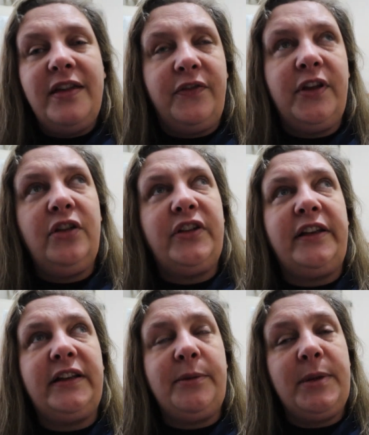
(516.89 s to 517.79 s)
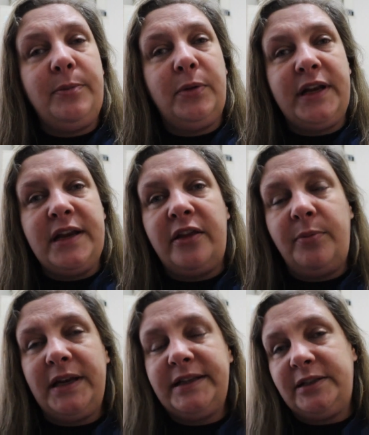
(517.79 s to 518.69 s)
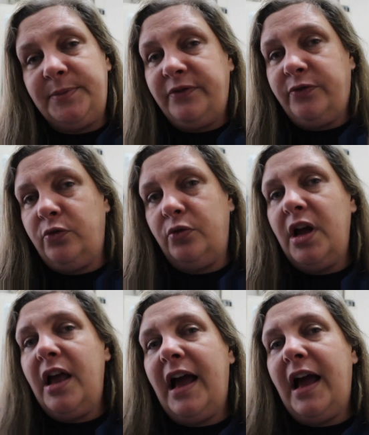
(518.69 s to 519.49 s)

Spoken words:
They've killed elderly people in other places before,